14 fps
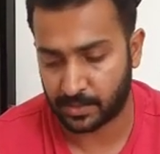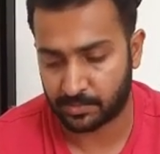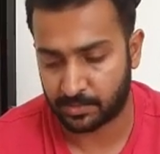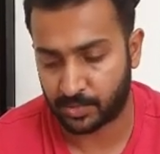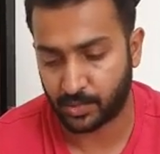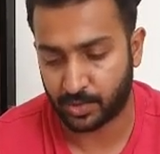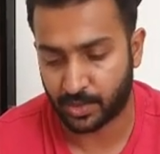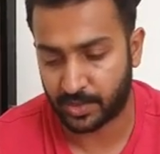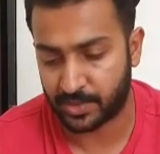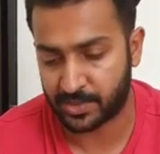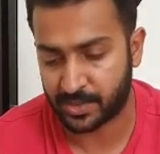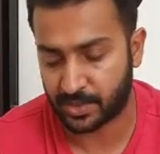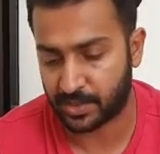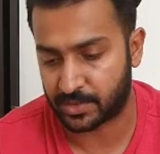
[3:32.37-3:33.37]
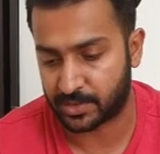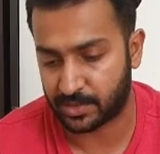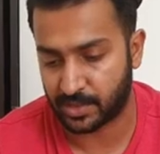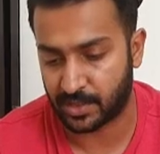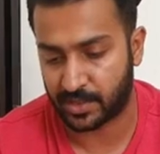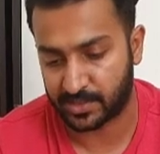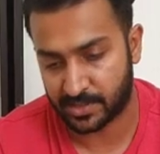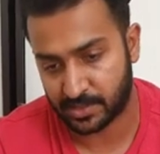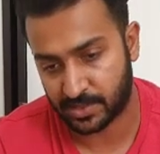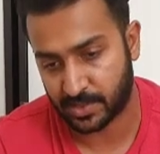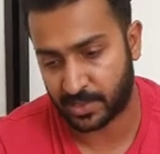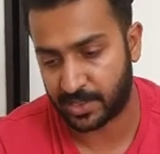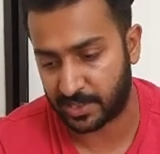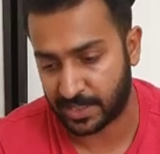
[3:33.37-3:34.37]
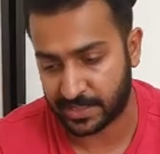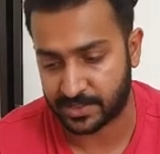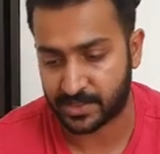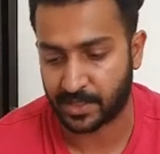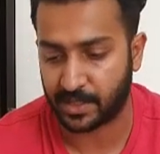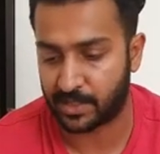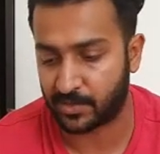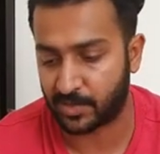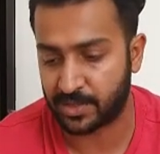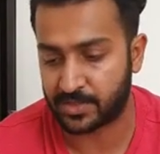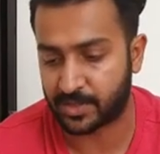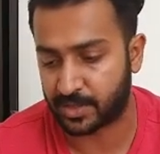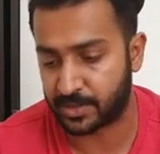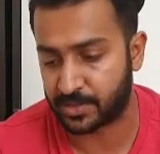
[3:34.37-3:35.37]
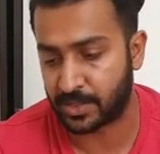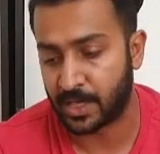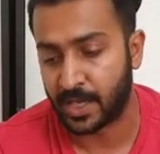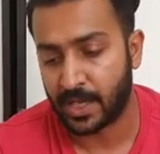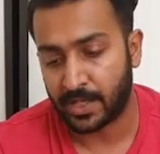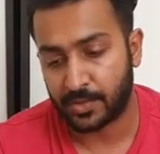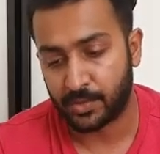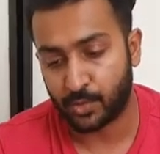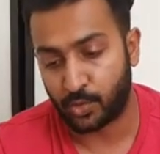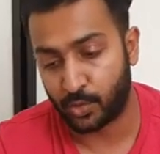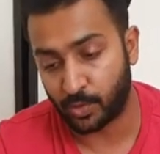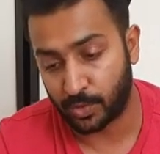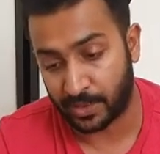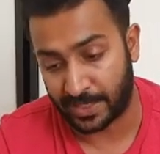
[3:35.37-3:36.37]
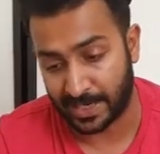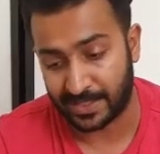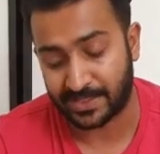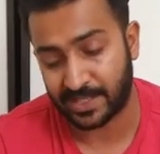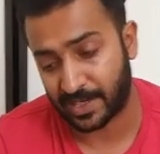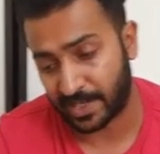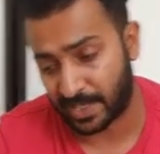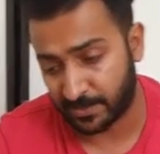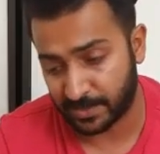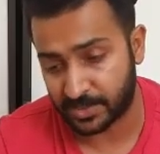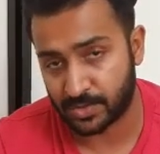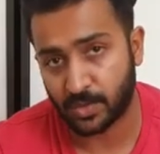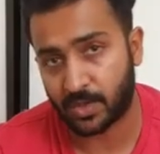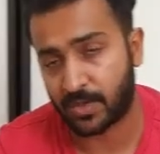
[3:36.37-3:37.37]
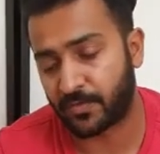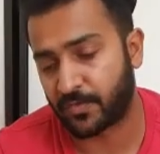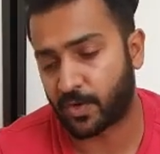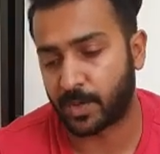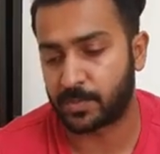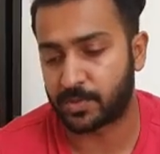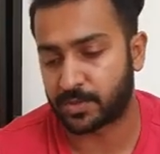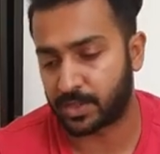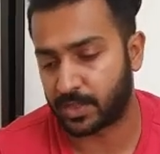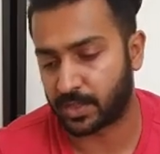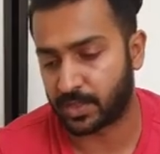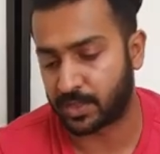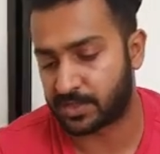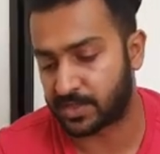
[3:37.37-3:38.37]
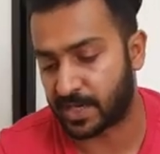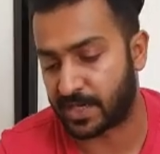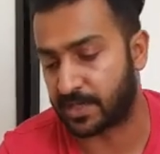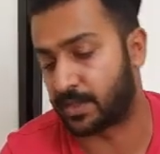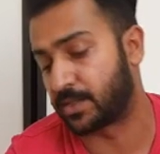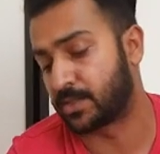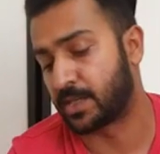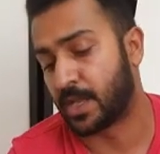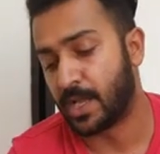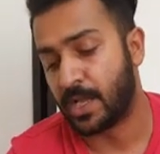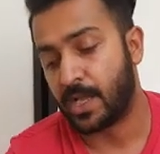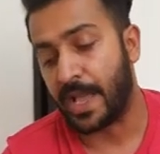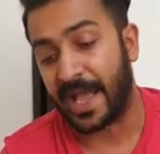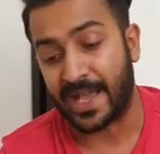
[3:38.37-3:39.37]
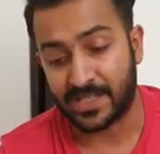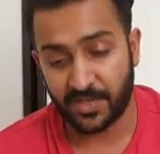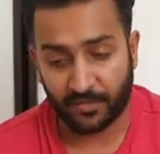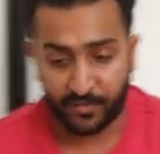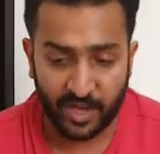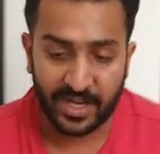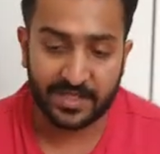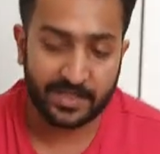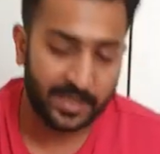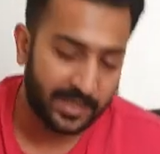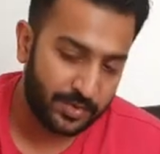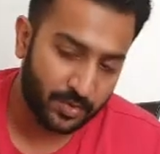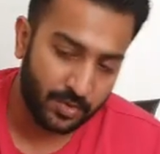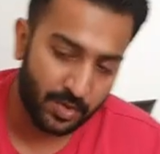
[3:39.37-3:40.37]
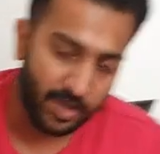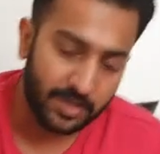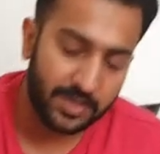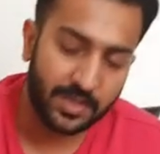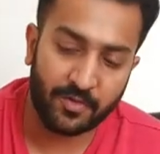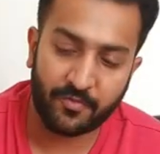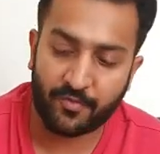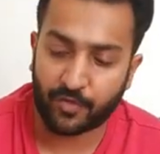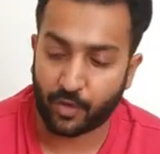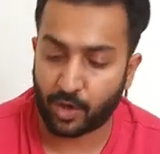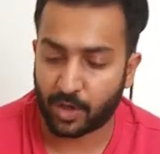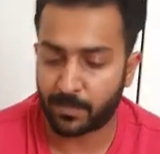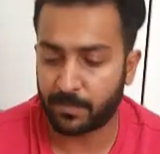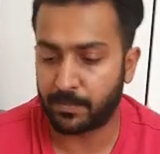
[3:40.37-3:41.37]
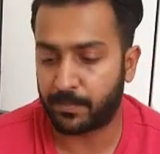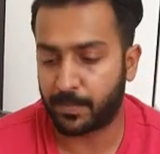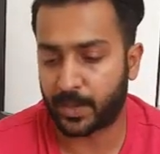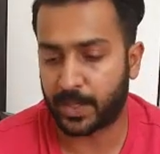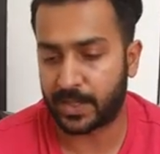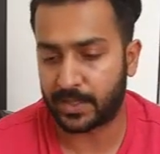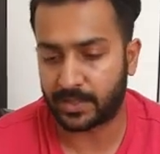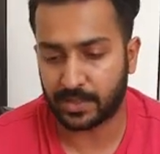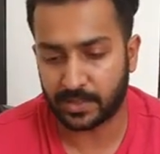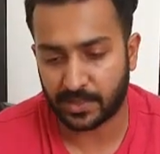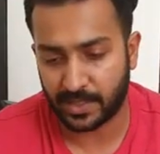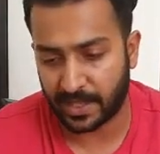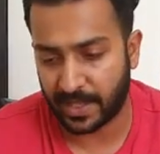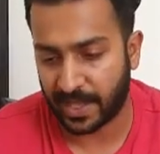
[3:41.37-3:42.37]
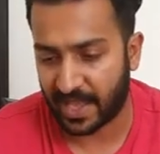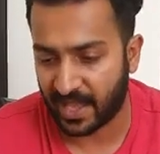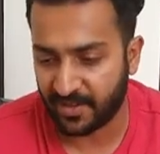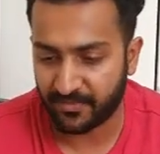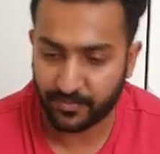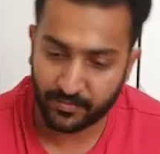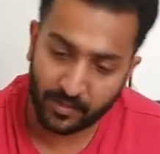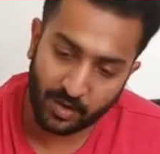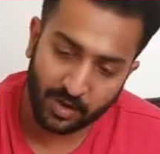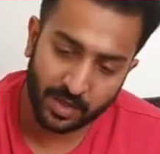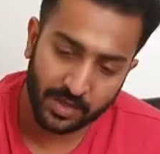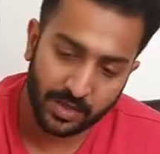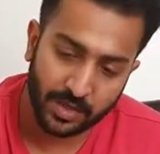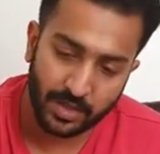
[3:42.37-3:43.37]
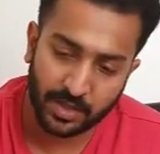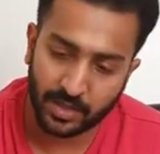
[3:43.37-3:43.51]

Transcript: do the research, the necessary testing and research to get their helmets to conform to the standards. As of yet, they do not conform, but they have gone